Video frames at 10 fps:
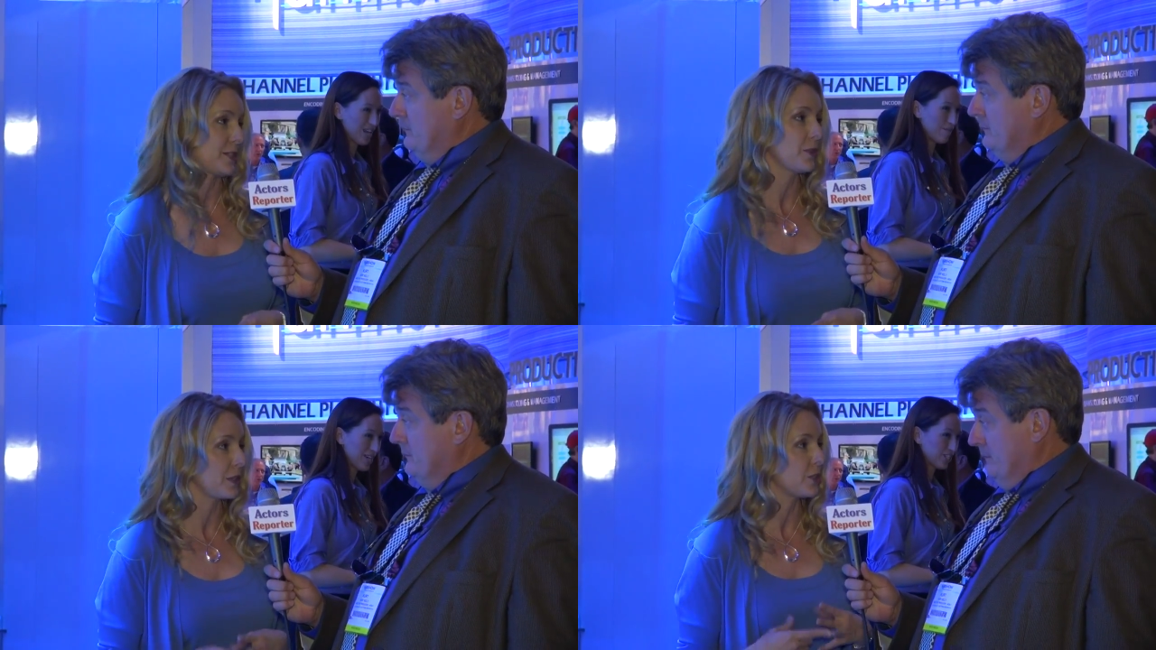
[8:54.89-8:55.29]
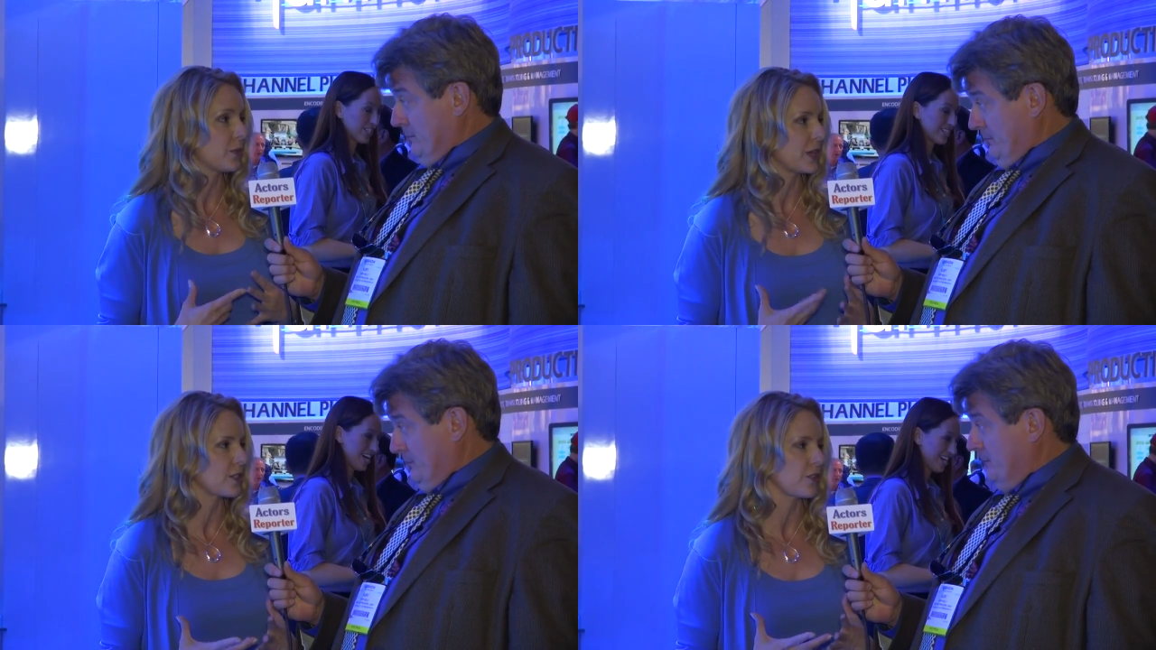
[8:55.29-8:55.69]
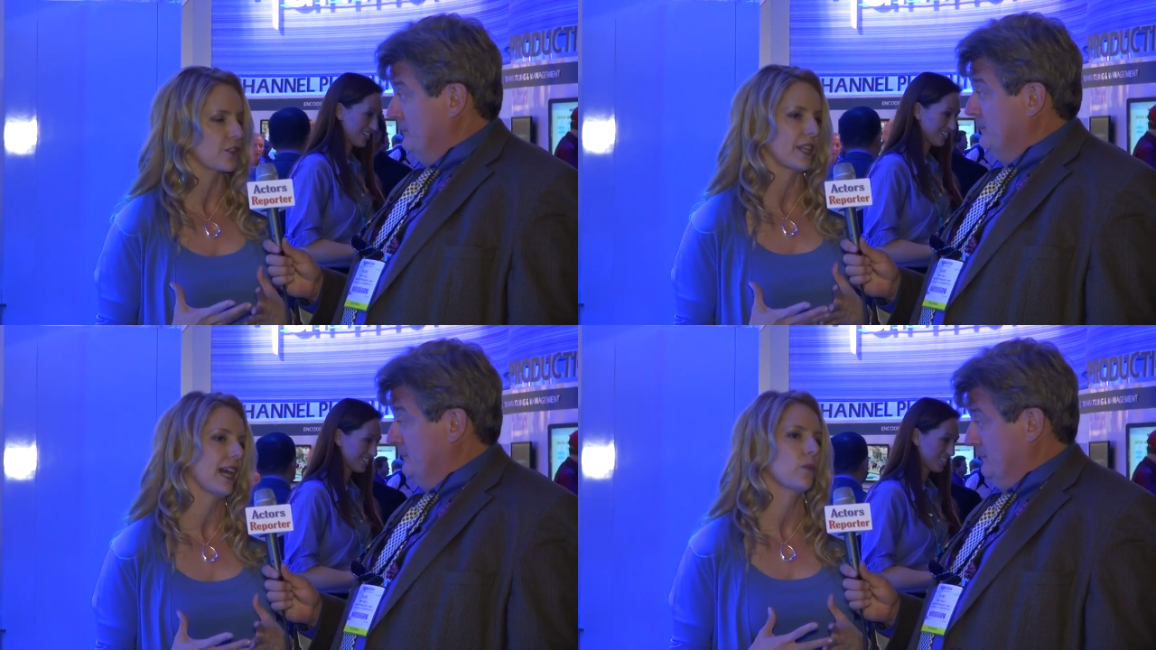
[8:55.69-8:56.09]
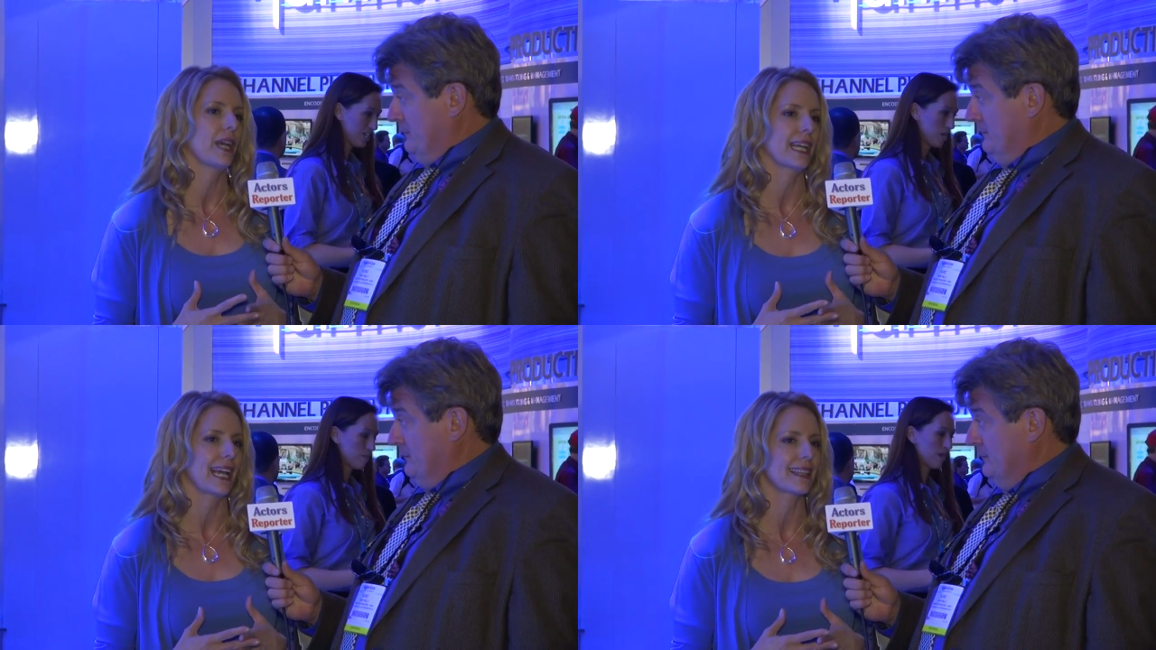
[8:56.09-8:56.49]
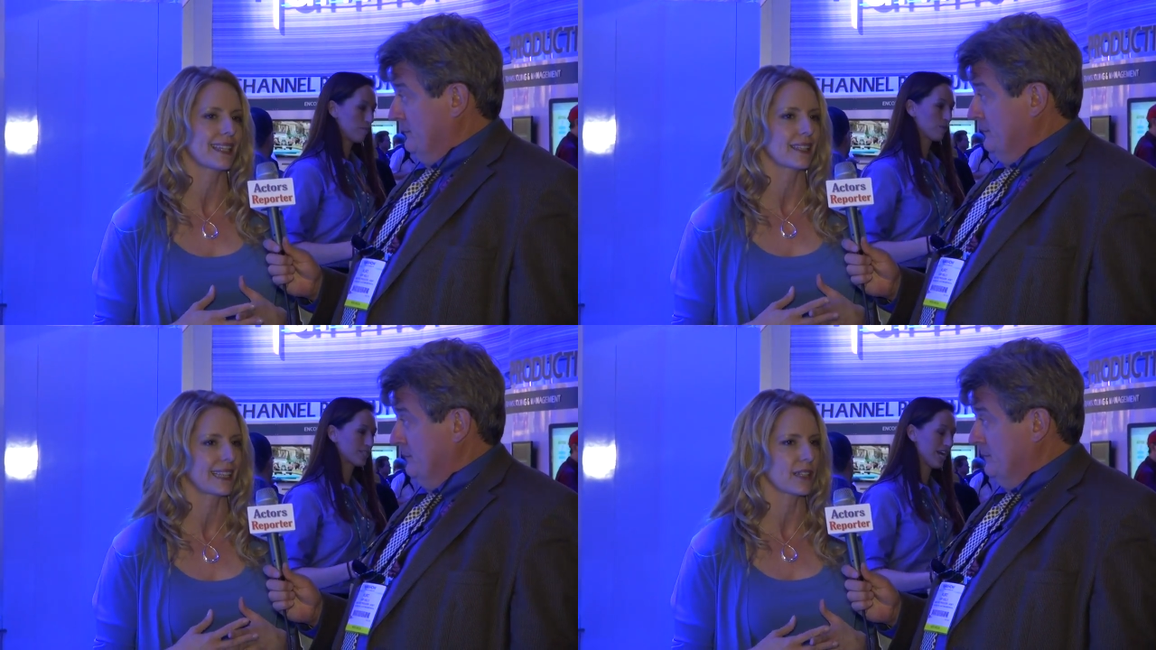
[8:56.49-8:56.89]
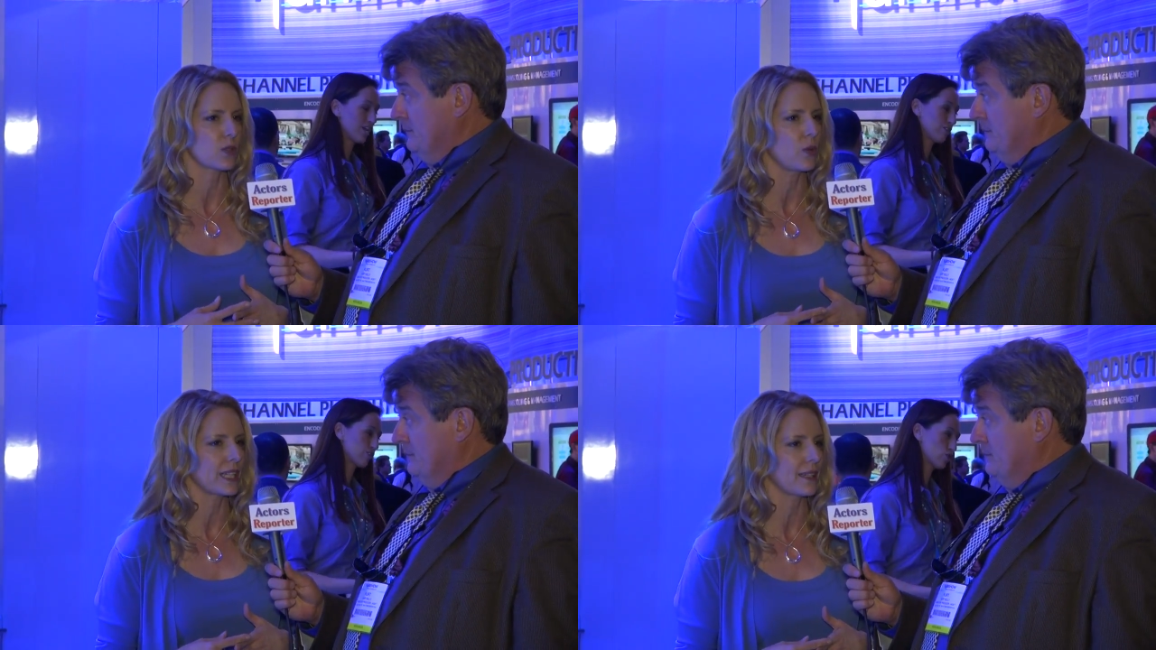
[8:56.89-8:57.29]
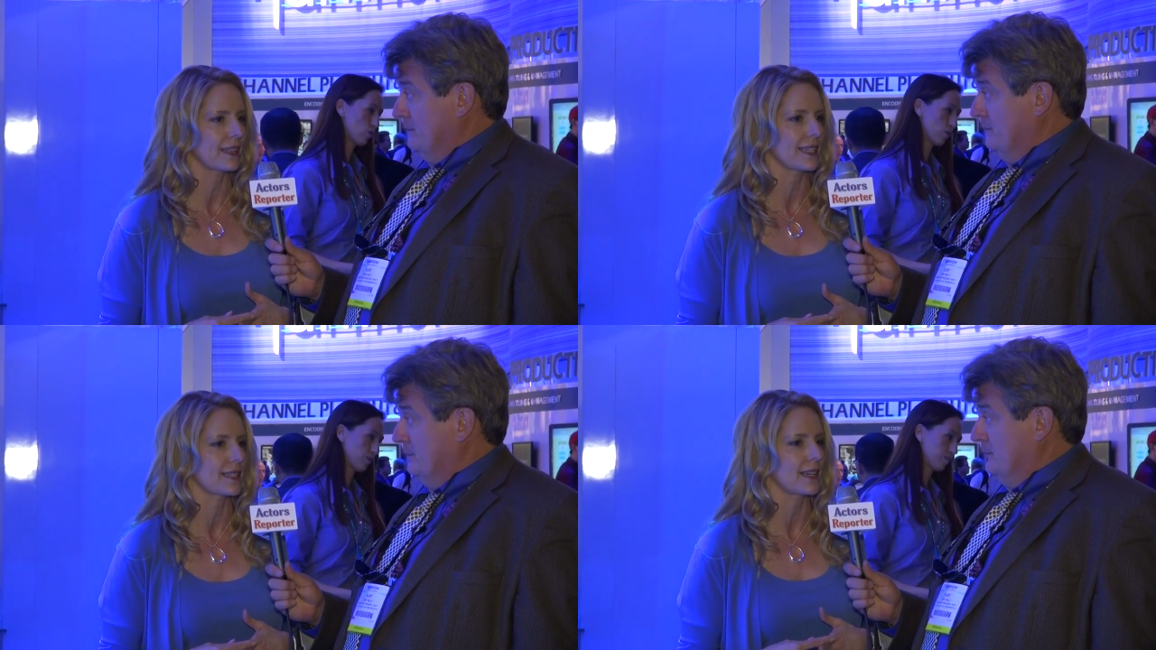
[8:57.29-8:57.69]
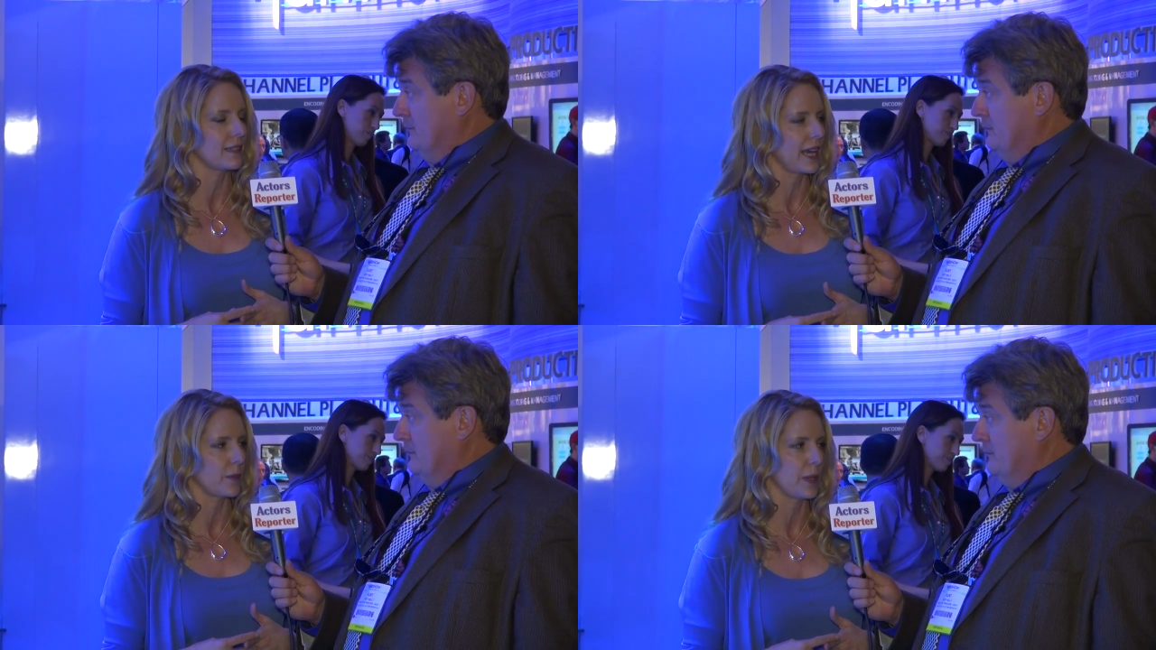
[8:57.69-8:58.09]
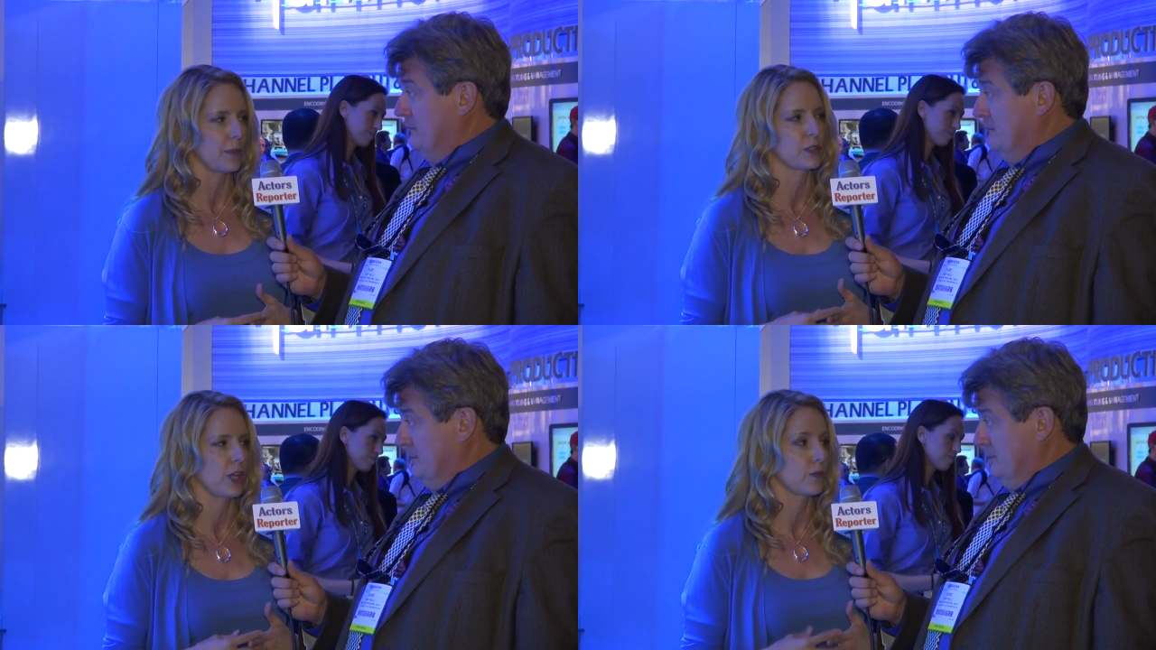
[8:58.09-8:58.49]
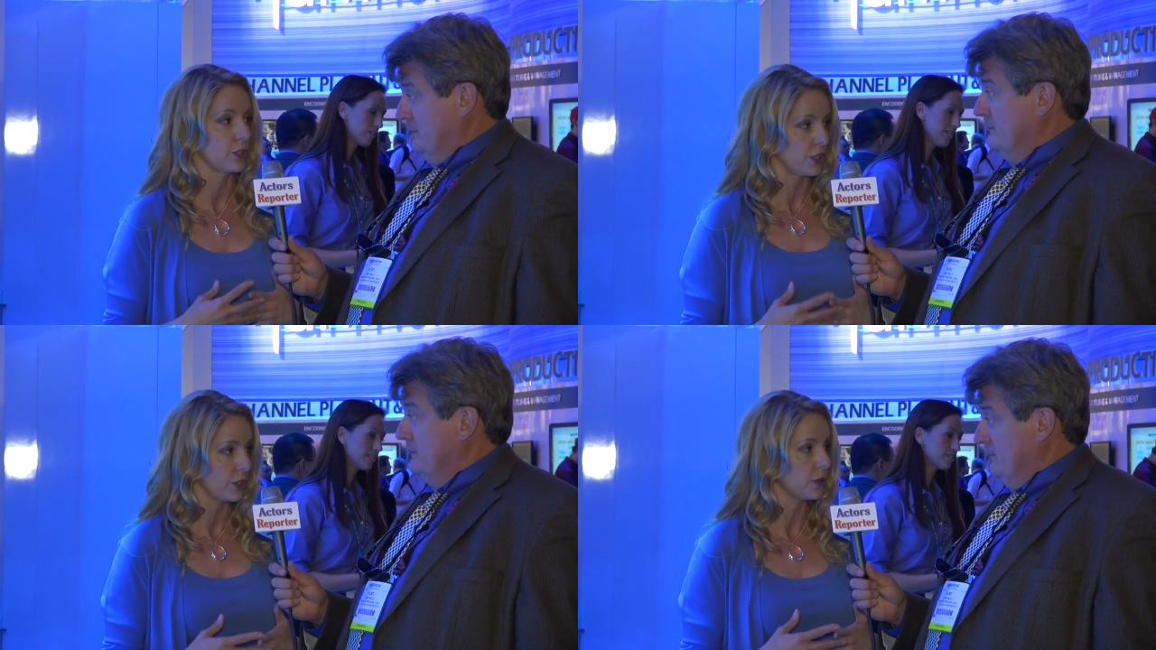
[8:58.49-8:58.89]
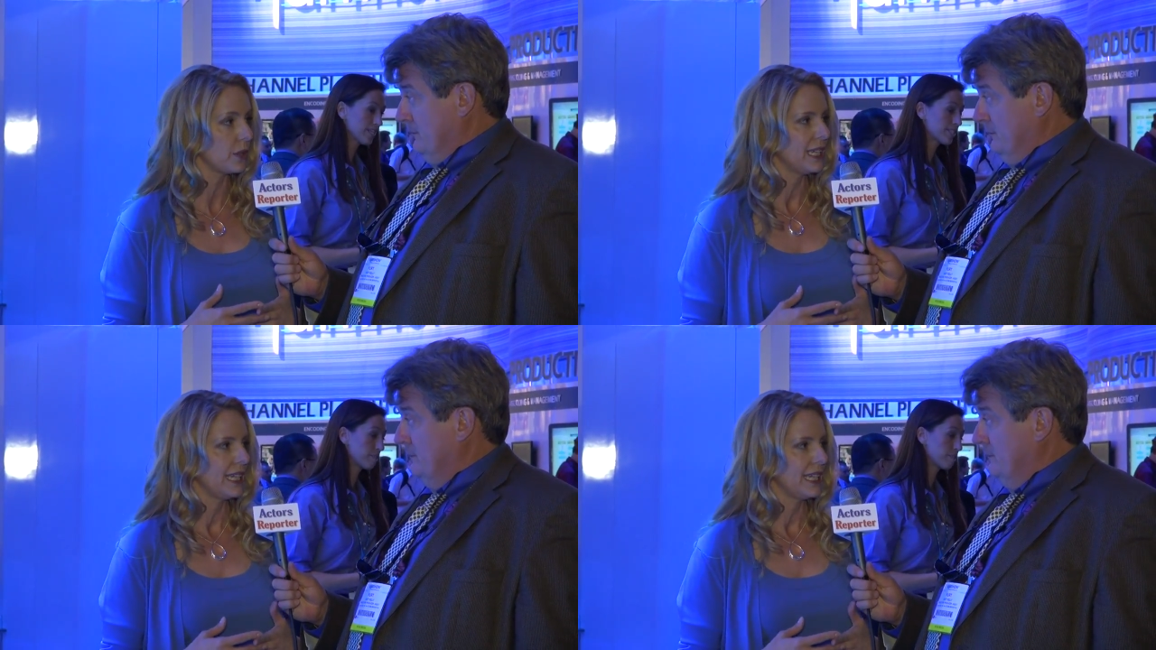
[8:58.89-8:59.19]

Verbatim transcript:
Speaker 1: You can do research that way. And I think that that's one of the things that a lot of people don't do